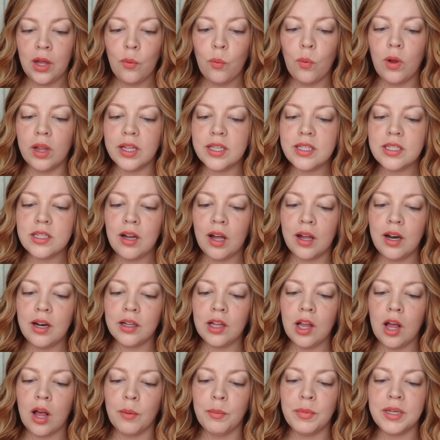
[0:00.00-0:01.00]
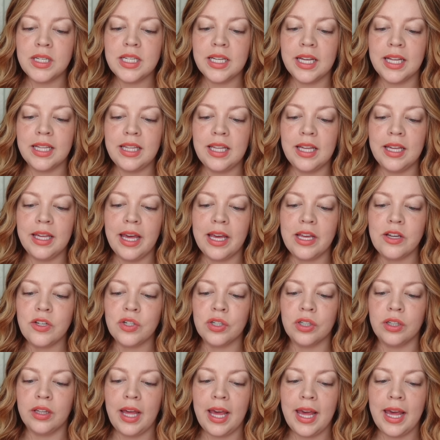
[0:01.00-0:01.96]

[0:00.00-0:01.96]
While it's not uncommon to get the occasional